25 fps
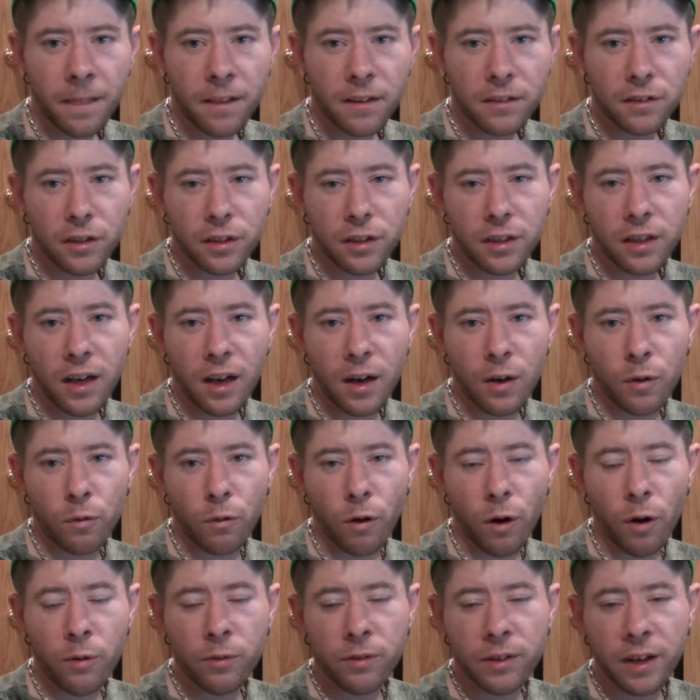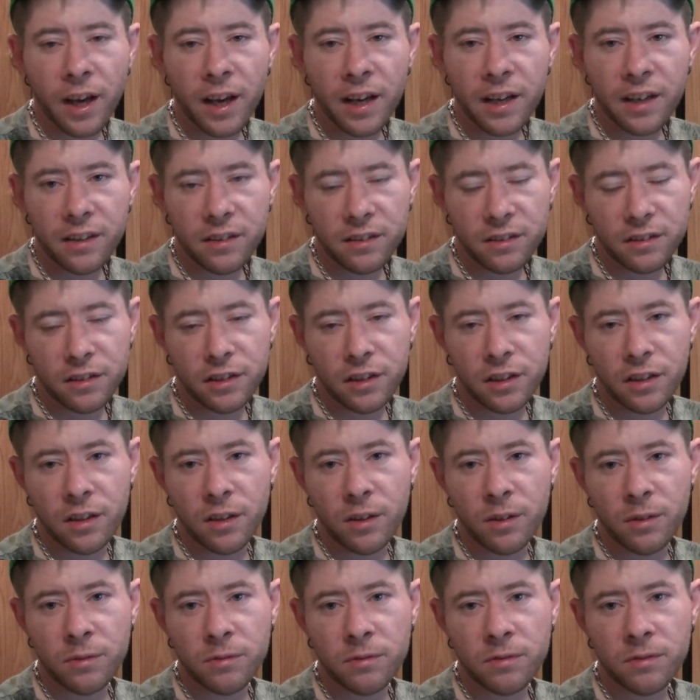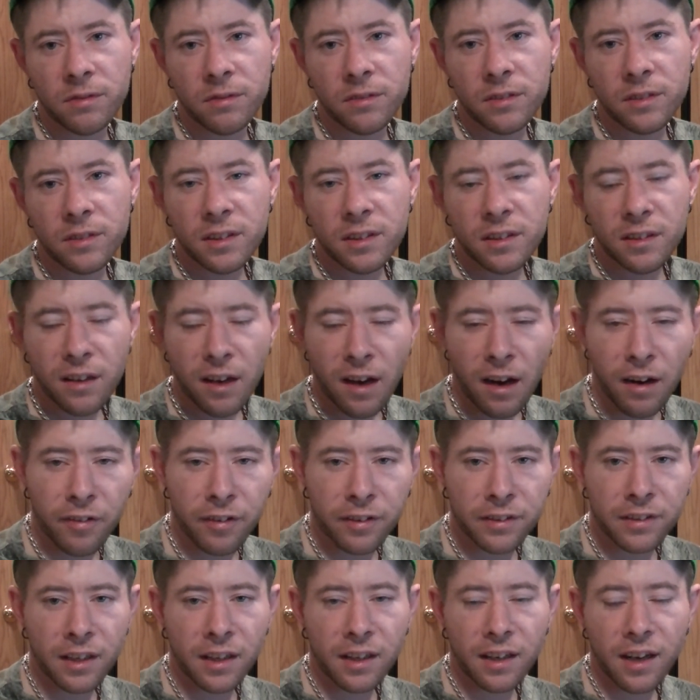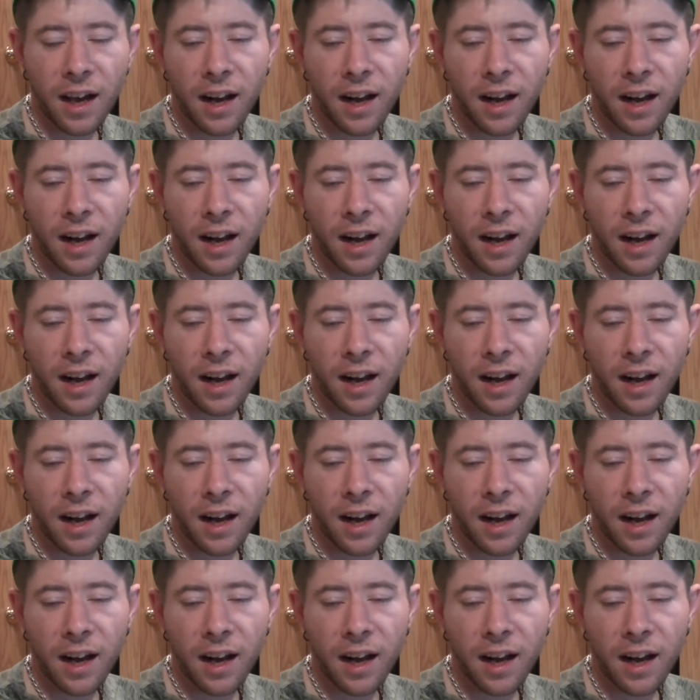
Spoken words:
So you got to rotate, you know, everything.